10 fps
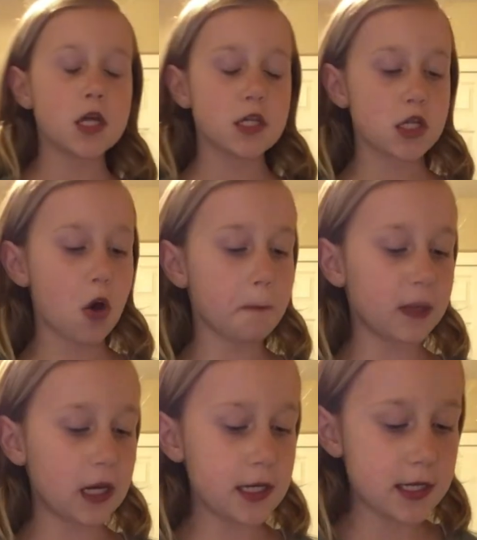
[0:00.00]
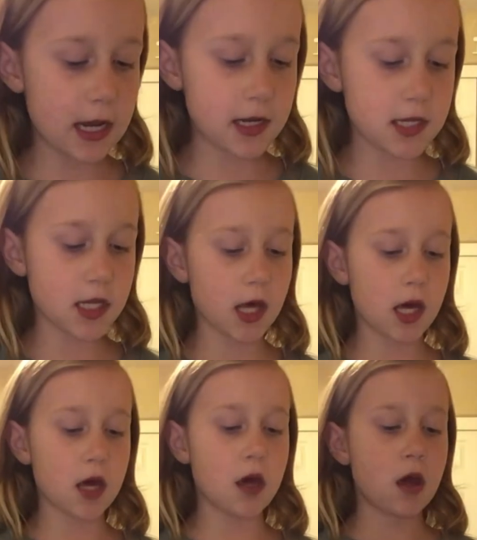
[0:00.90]
So me and
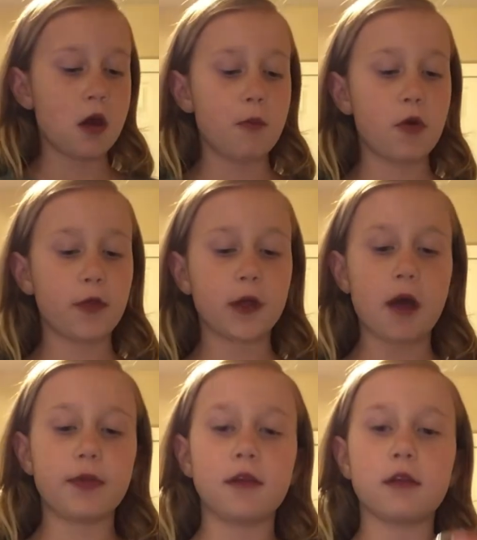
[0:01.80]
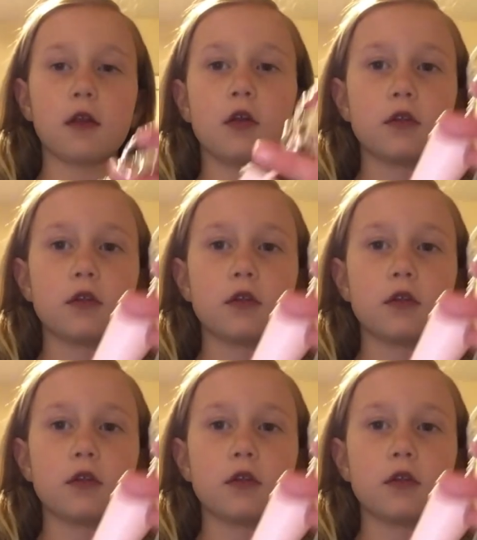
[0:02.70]
Taisley both got these little